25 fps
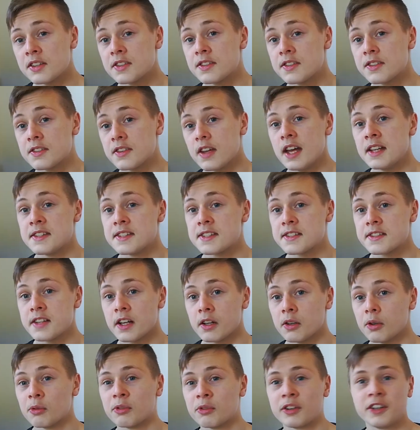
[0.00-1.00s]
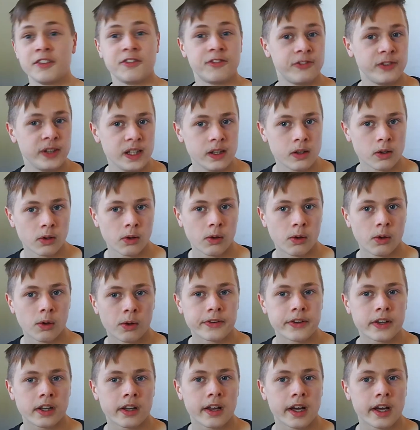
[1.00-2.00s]
it still revealed
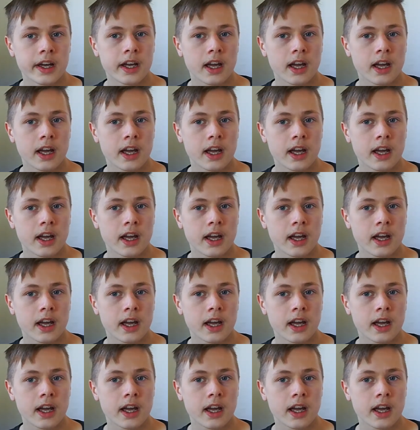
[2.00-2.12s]
like